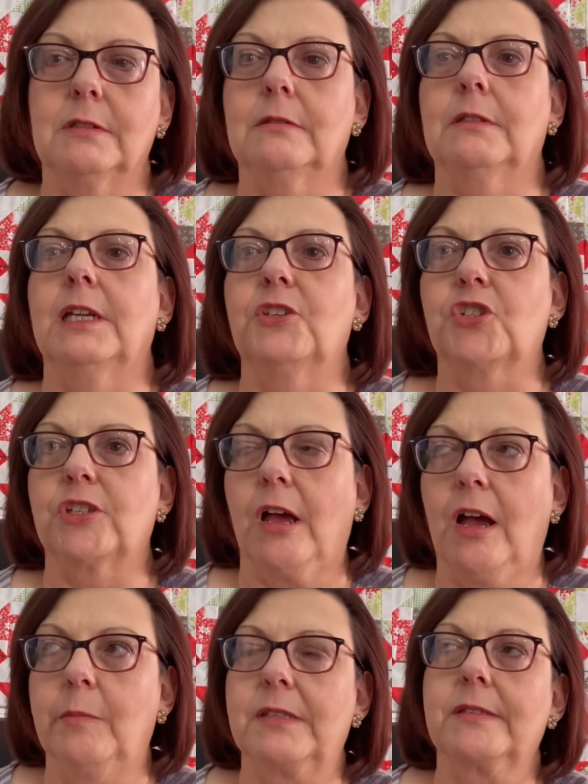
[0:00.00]
each
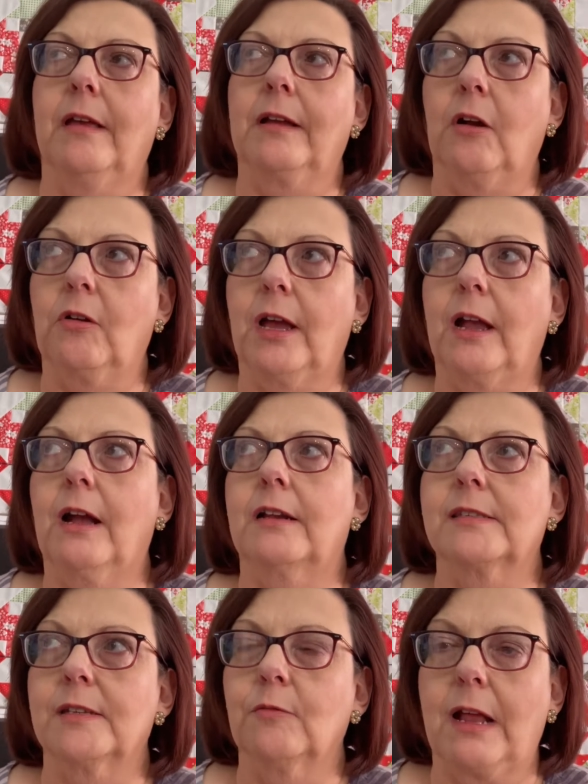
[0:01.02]
time it's like, okay, I got to
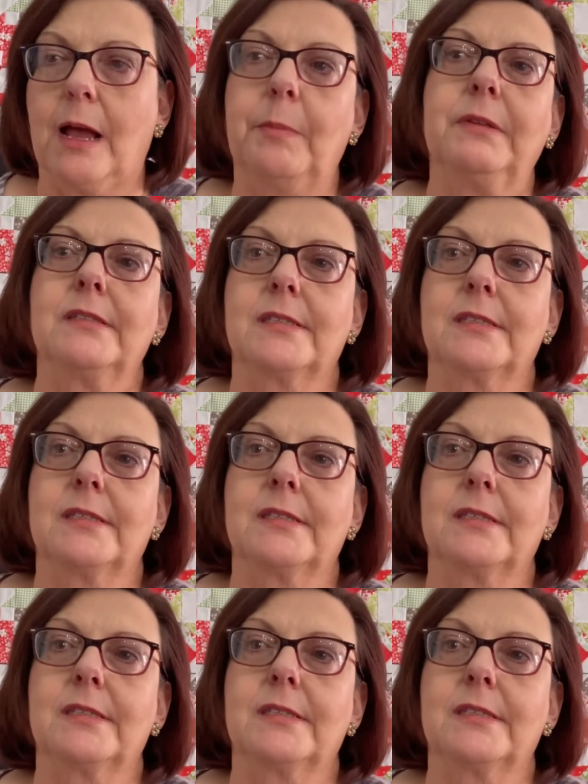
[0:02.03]
see what happens